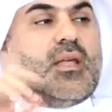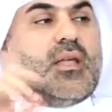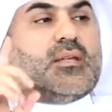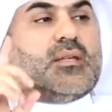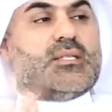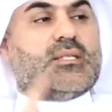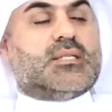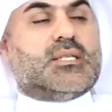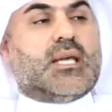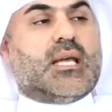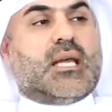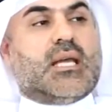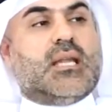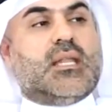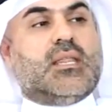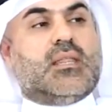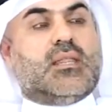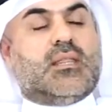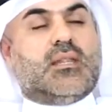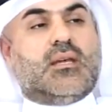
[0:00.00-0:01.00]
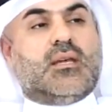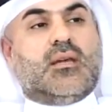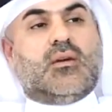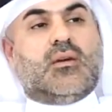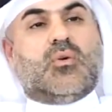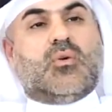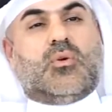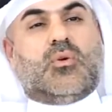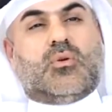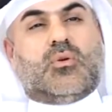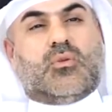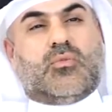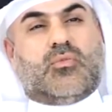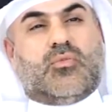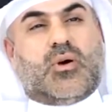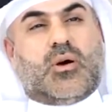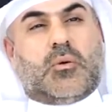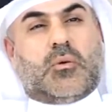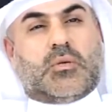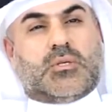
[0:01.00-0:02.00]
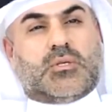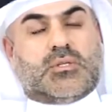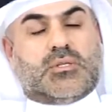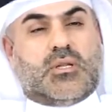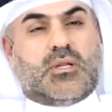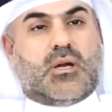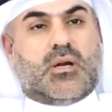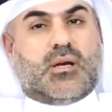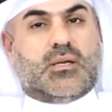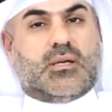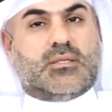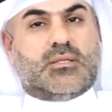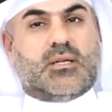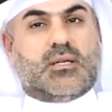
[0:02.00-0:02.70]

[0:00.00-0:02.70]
Second thing, all of our slides,